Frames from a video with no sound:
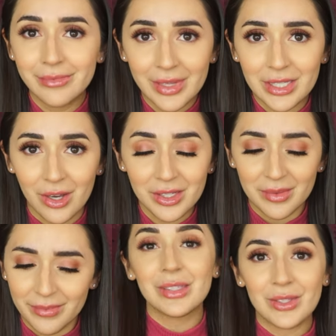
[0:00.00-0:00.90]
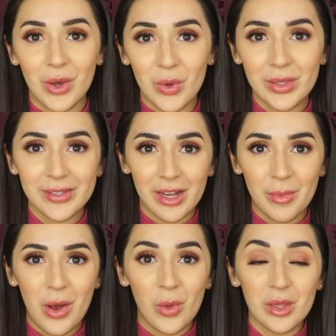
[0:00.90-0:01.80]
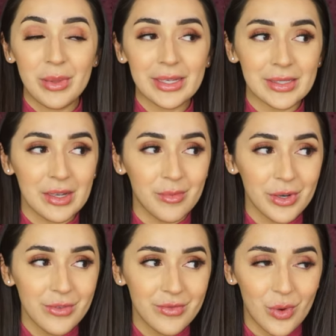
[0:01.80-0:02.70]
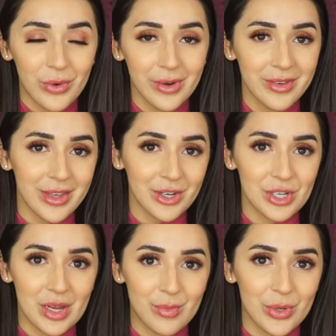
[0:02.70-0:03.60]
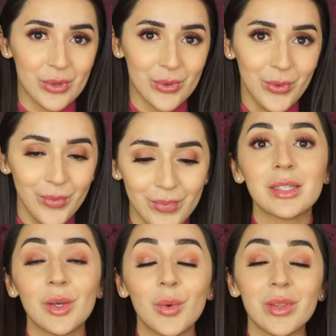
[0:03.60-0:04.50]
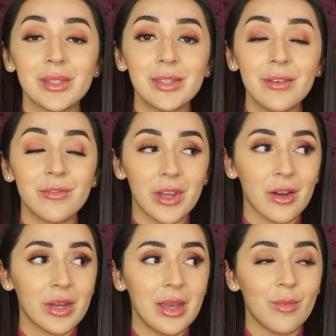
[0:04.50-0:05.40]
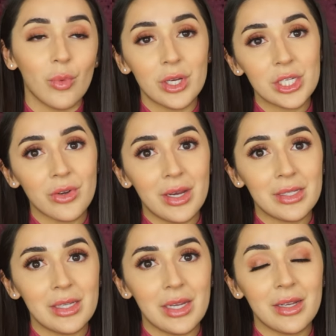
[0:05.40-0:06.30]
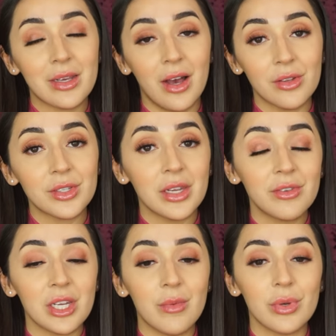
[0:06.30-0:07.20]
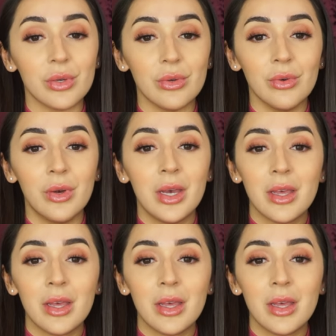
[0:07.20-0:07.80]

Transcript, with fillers: That's awesome. So let's talk about Olaplex number four, their shampoo. So this is a very moisturizing, color-safe shampoo.